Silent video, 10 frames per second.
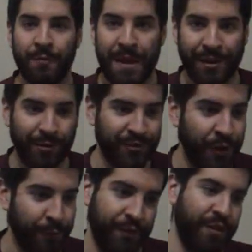make
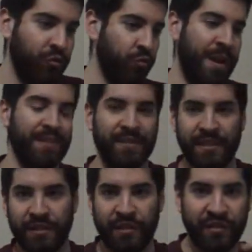ourselves like
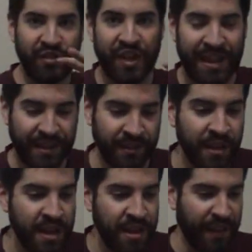crazy and insane,
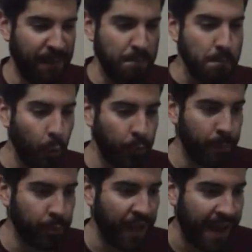like
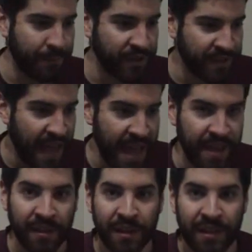multiple times a
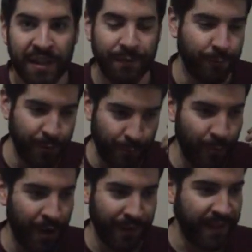day if we
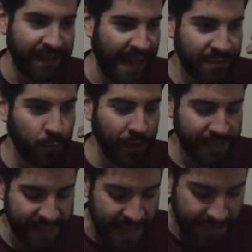want. Like, that's what
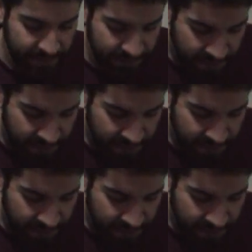it takes.